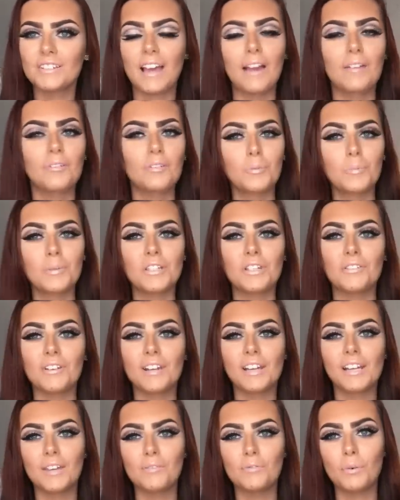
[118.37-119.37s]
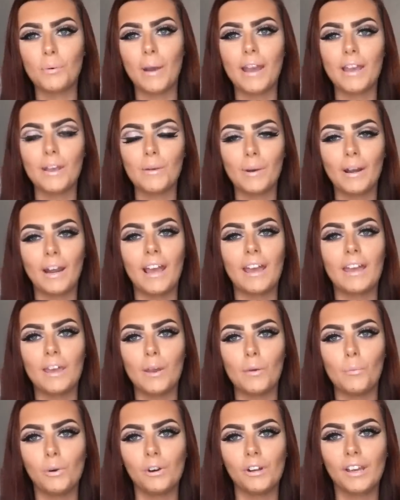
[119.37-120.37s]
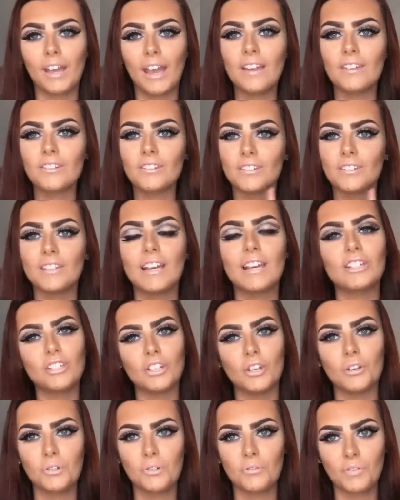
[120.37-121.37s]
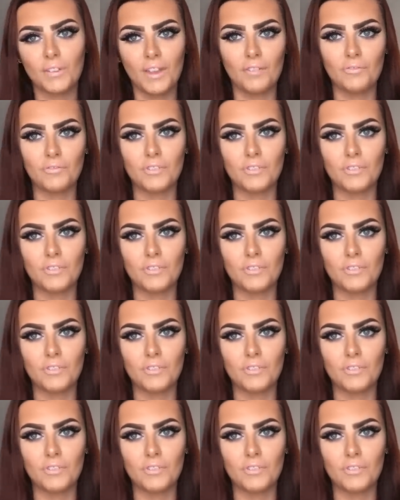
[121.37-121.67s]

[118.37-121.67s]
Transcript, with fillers: I'm going to be doing a giveaway when I hit one K, so stay tuned for that